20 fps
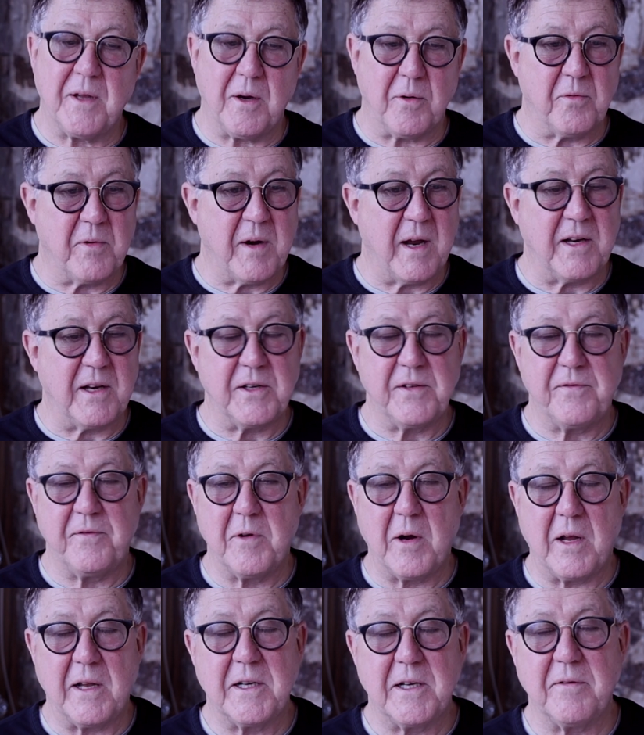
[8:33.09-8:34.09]
They're really
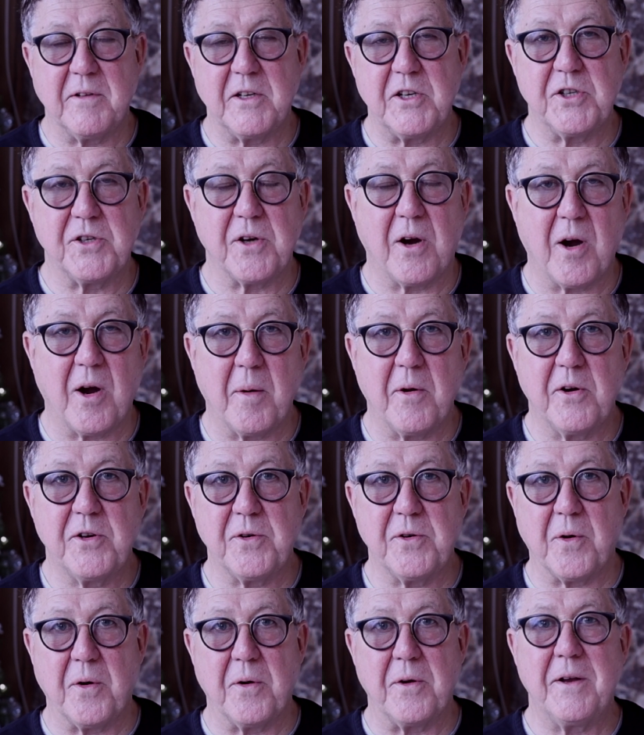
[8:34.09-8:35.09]
relatively sharp,
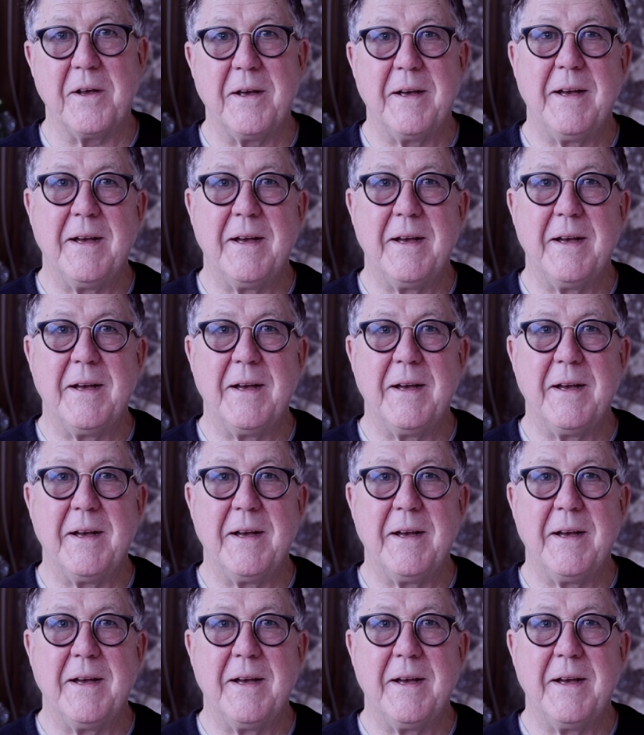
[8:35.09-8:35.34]
short,